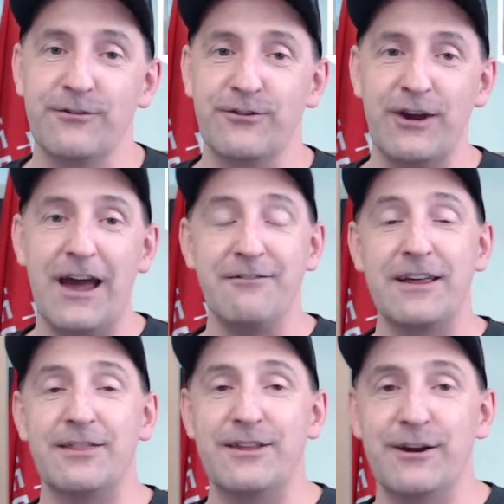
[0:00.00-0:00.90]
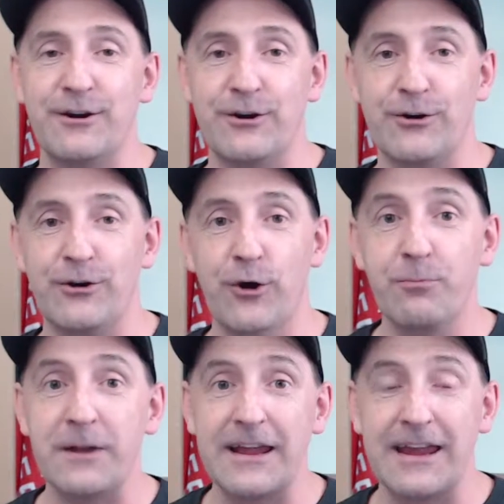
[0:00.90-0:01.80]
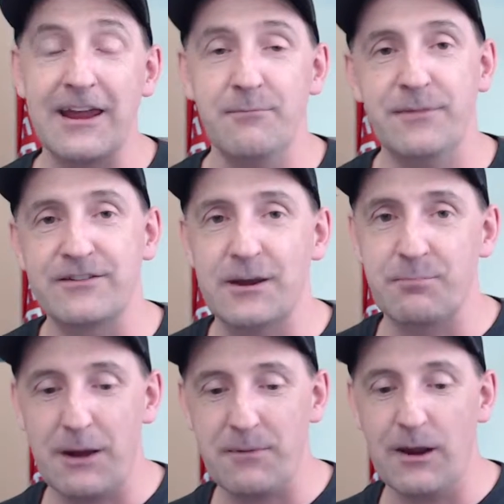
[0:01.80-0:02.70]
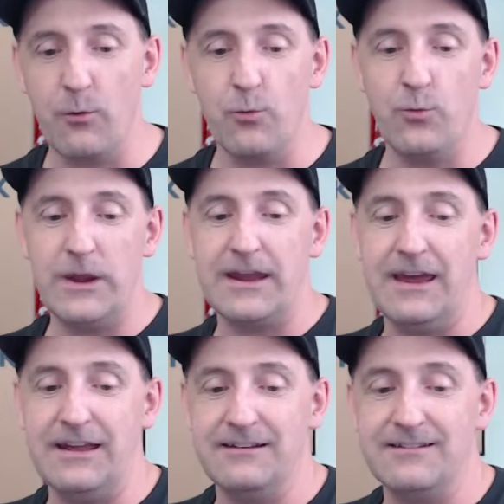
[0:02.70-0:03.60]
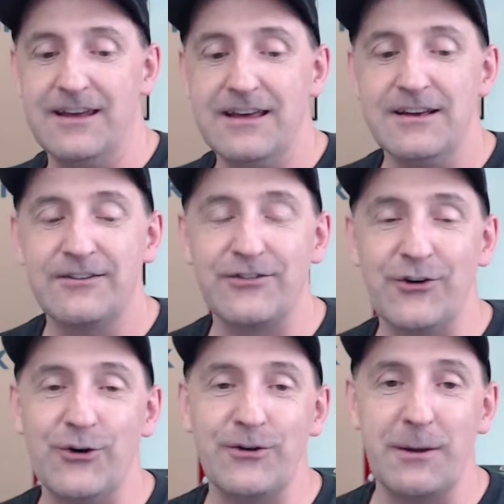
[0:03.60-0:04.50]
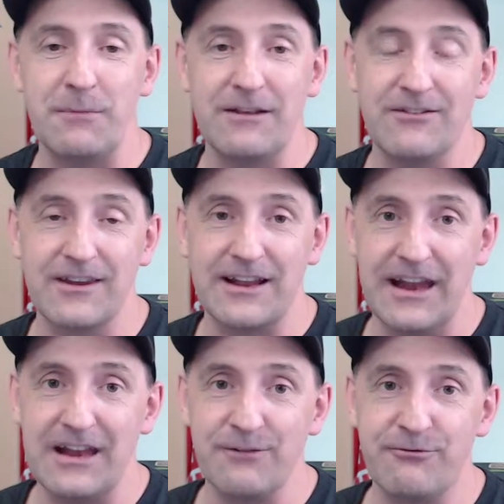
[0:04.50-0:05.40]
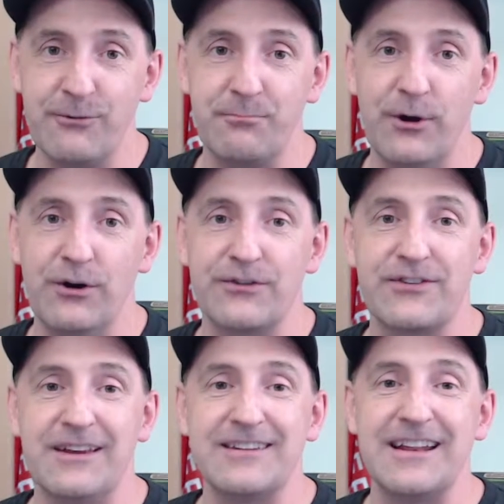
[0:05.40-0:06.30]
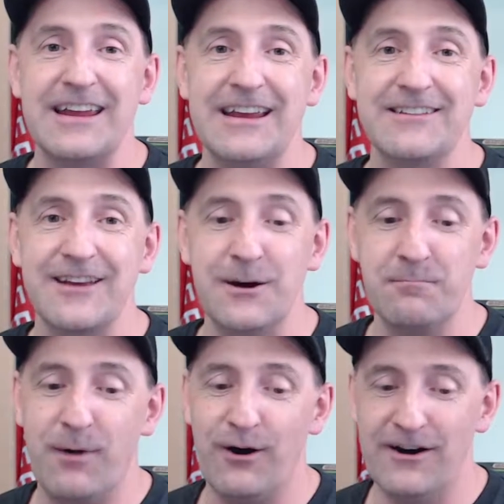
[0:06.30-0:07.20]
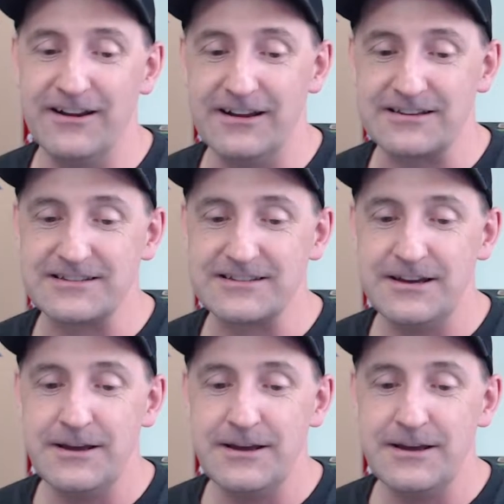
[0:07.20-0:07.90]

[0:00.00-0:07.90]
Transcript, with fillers: They're having their opening game this upcoming weekend. So that means the Canadian football season is upon us.